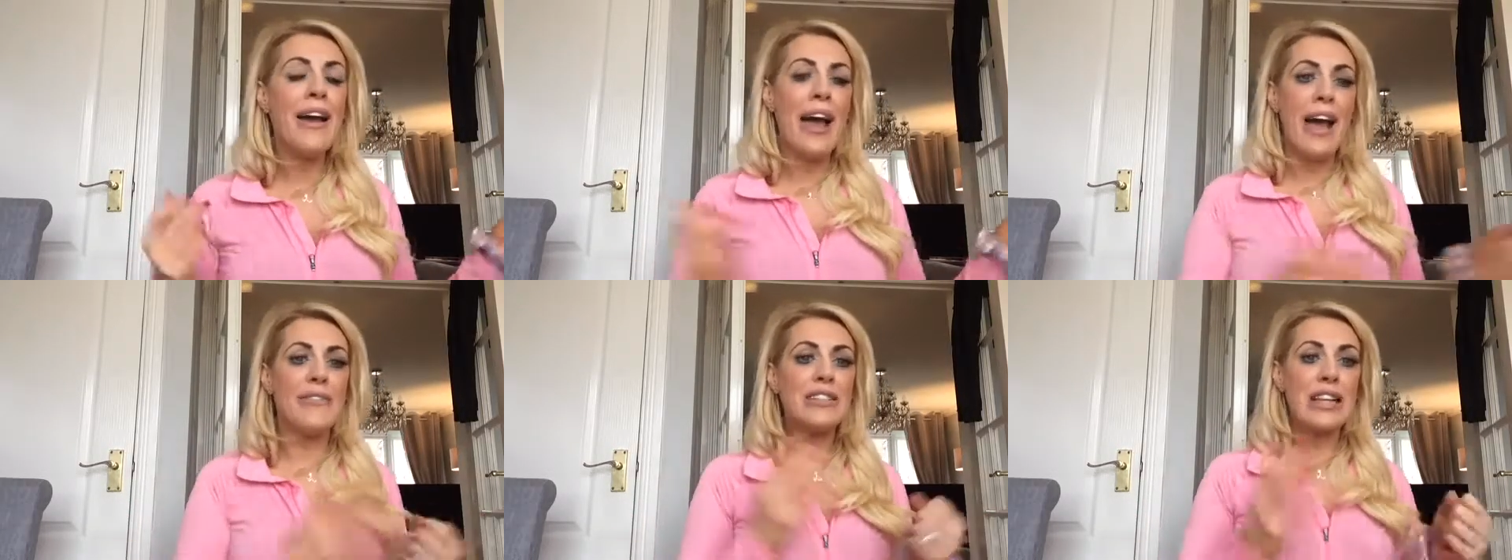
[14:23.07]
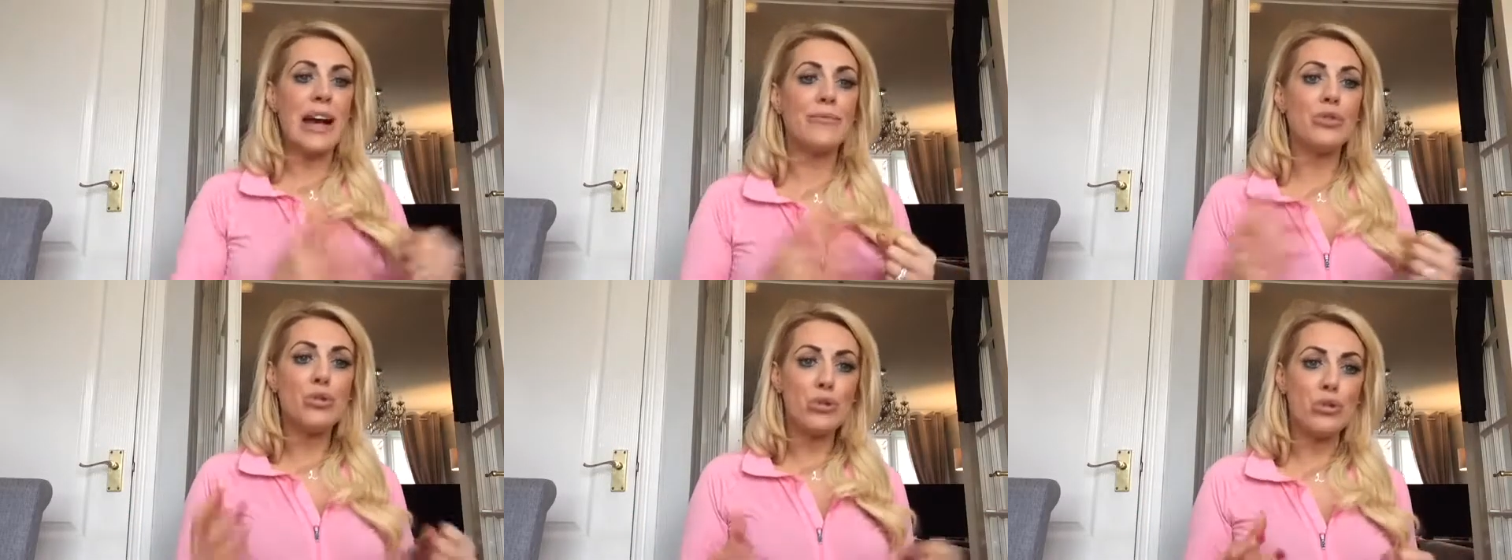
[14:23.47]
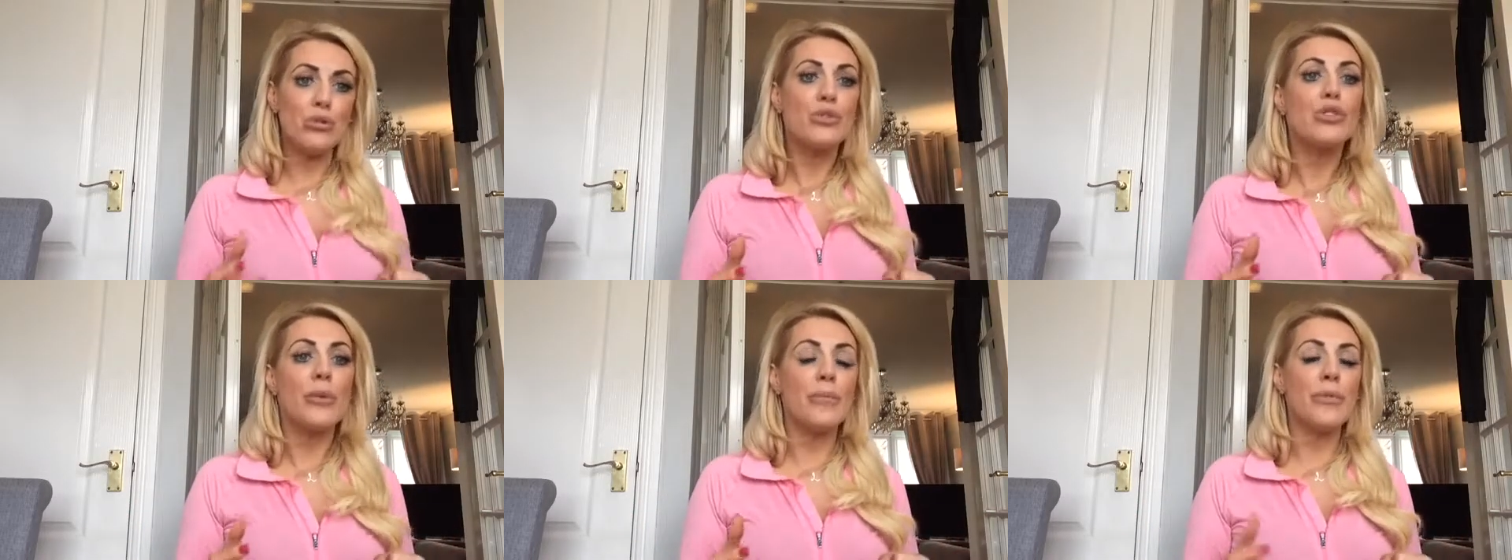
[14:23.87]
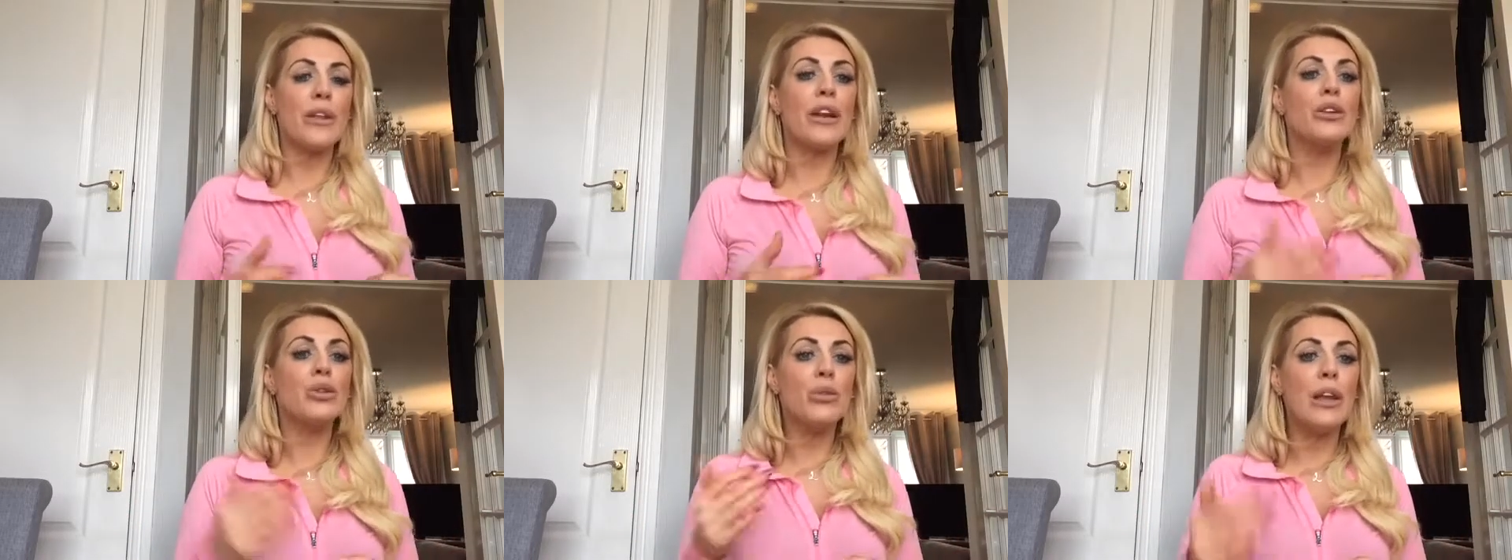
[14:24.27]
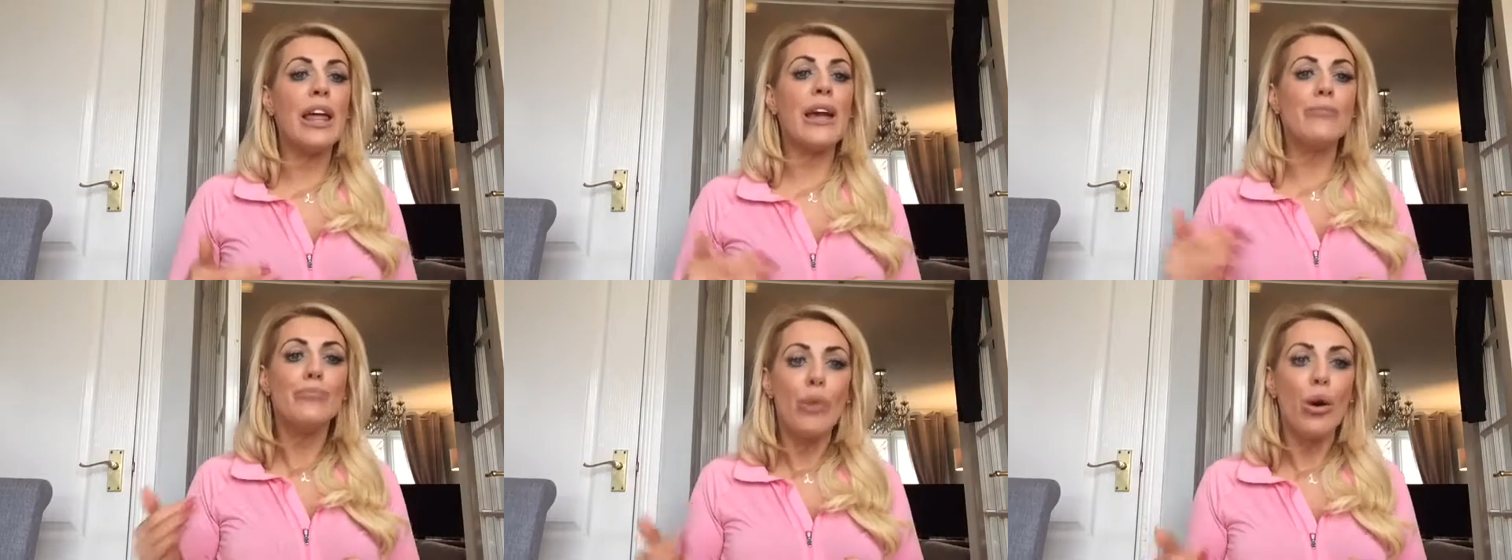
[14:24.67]
Every time you do something and you
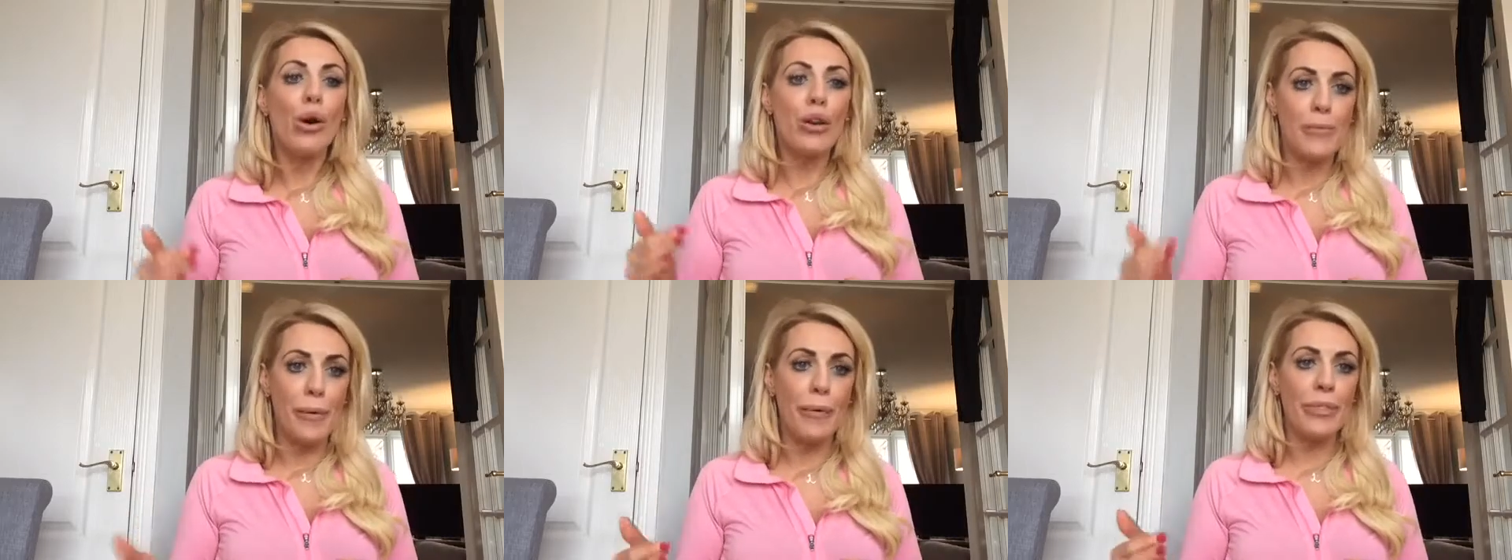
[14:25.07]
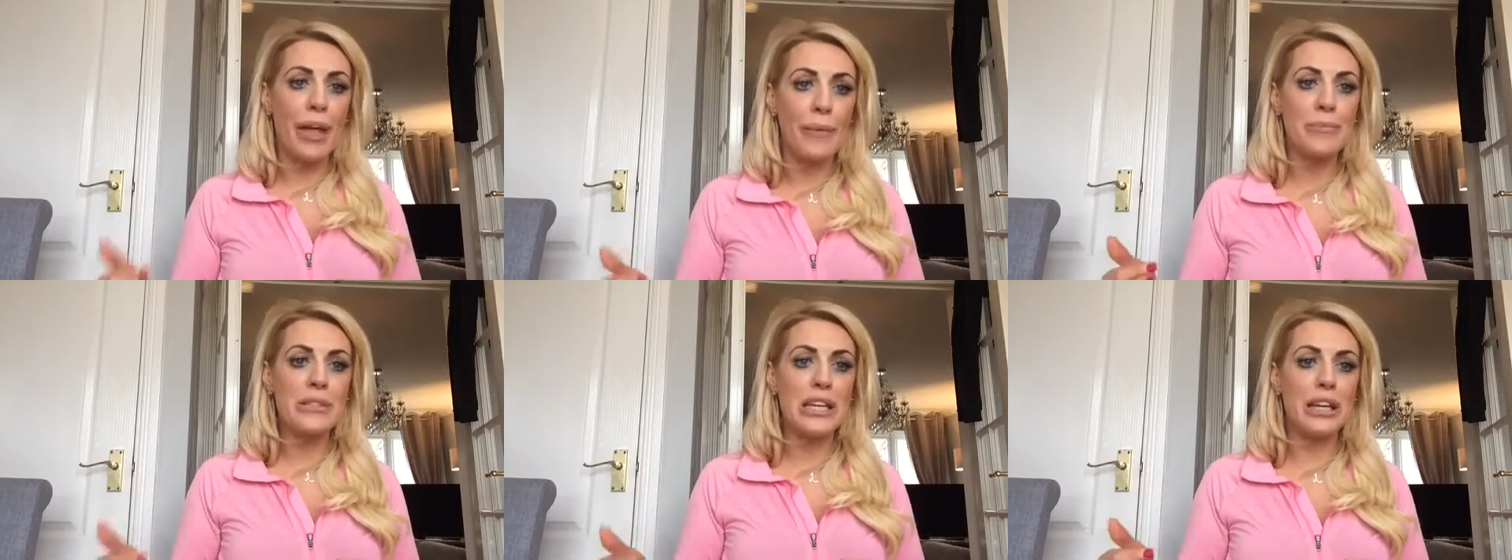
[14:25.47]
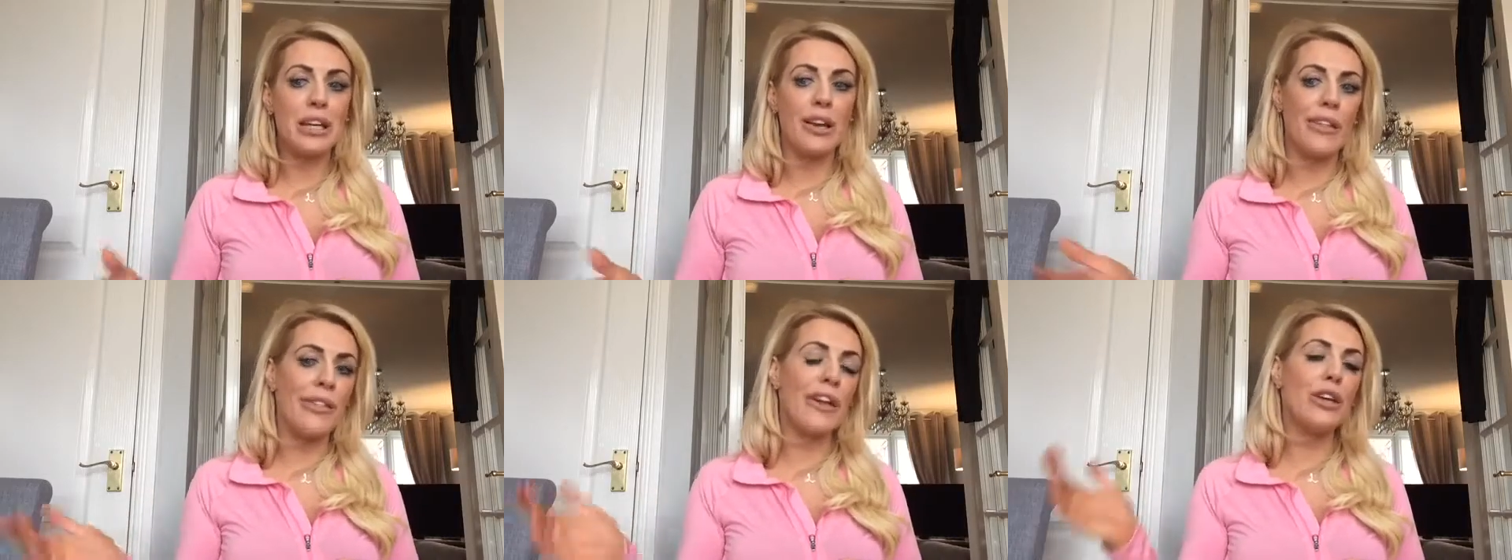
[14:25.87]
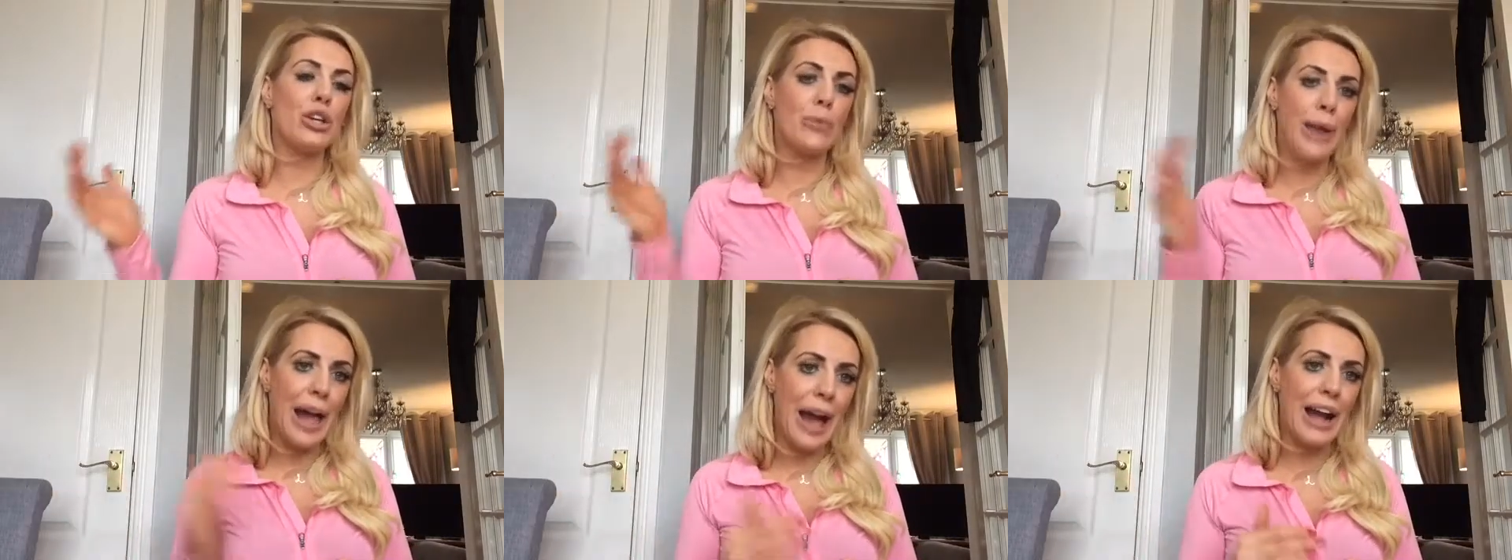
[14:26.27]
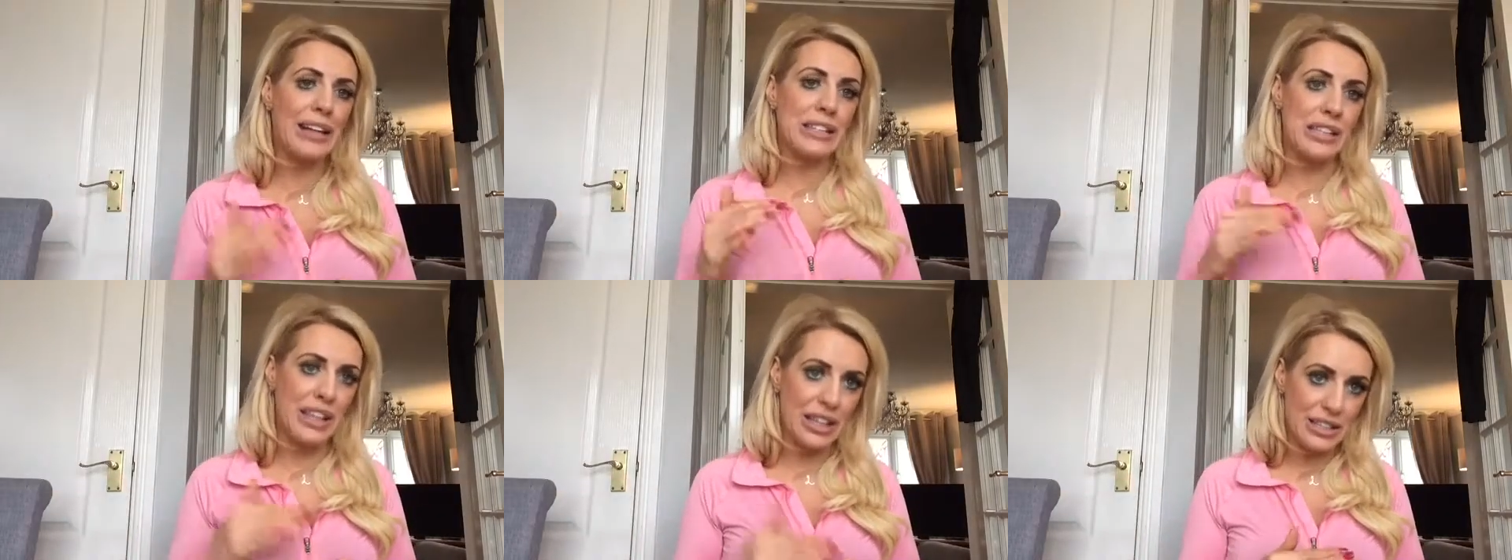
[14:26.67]
learn more about that particular thing, you will
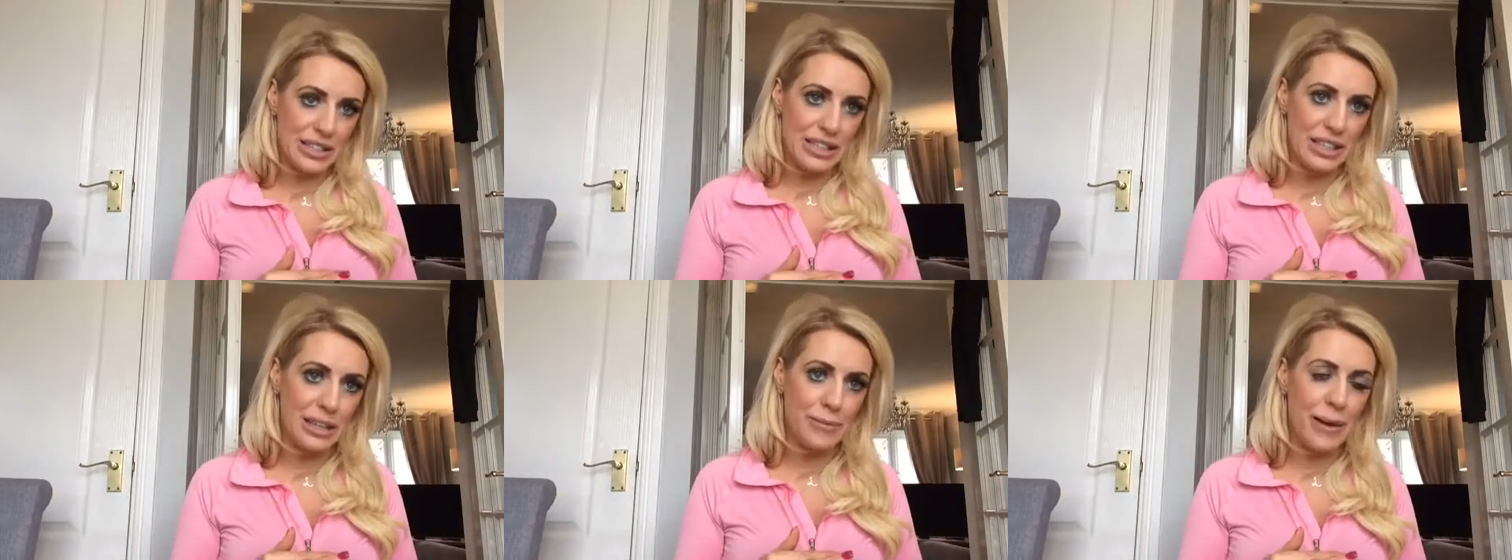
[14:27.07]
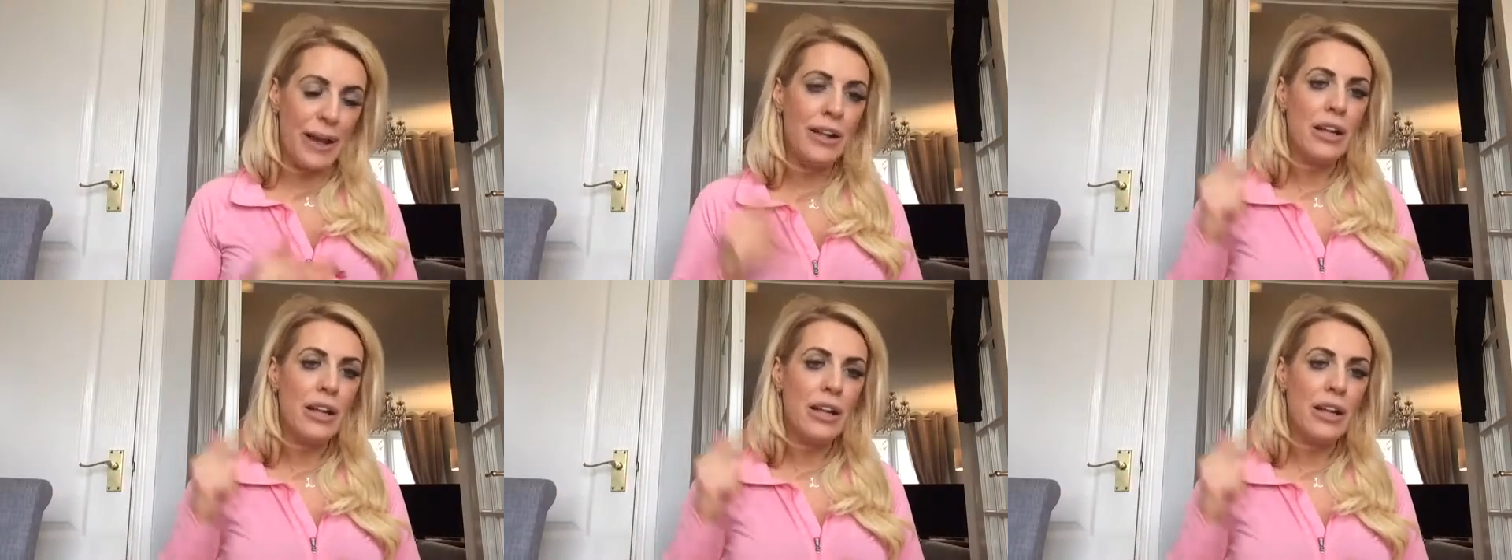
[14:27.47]
add to that schema,